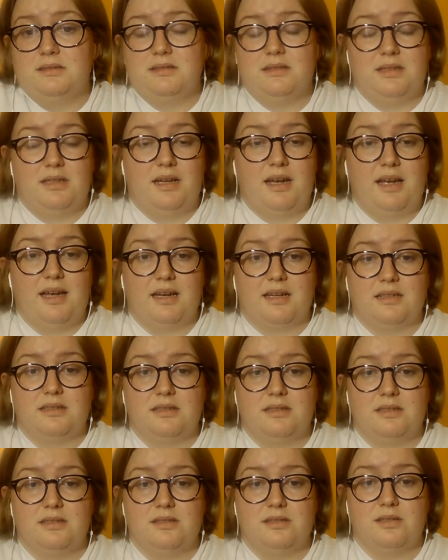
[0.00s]
Yeah,
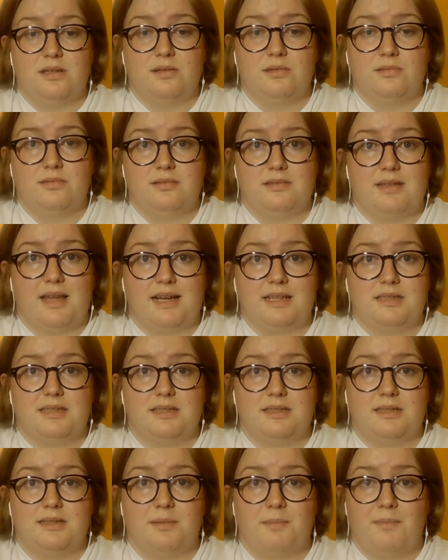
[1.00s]
so
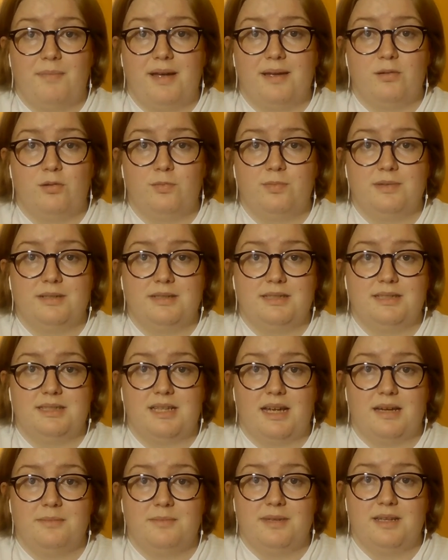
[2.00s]
that's my open
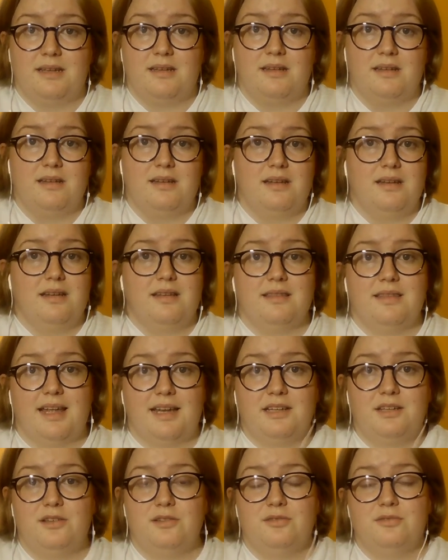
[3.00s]
assignment.
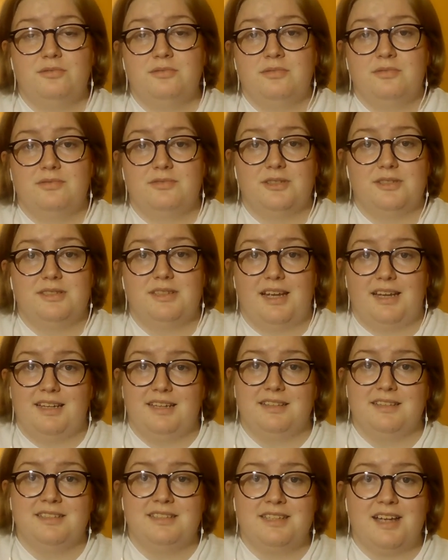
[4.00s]
Thank you for
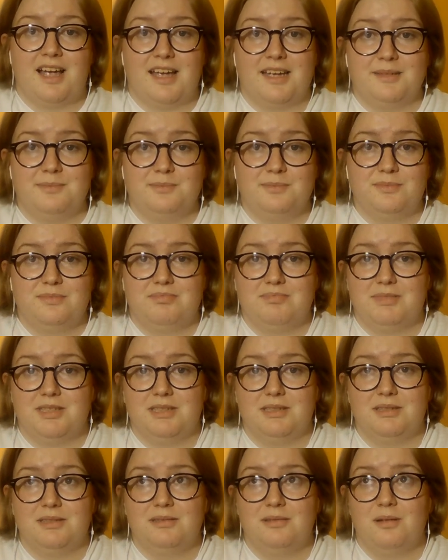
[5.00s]
taking the time
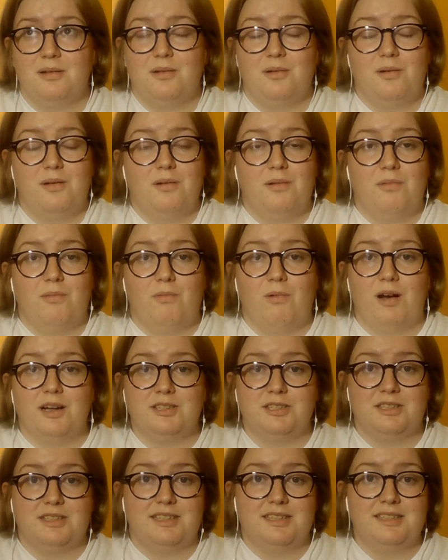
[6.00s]
to
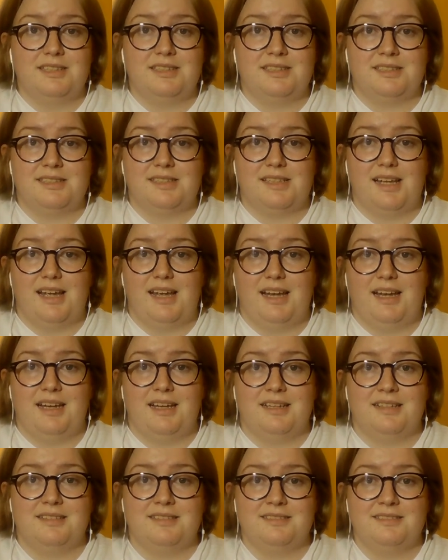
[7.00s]
watch this,
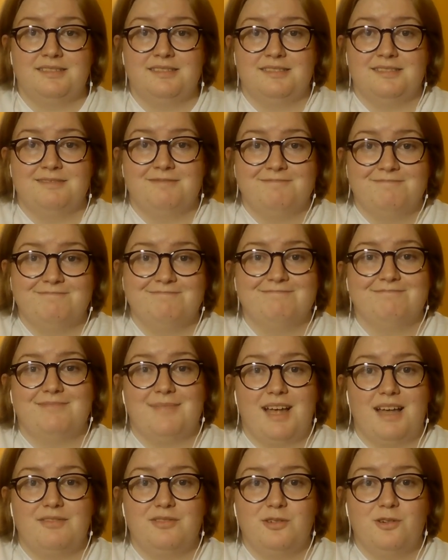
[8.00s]
and
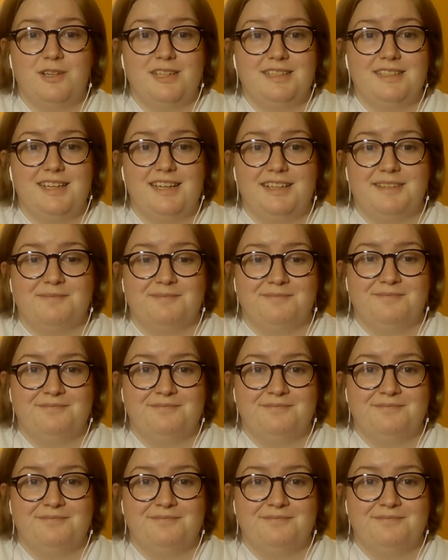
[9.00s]
have a great day.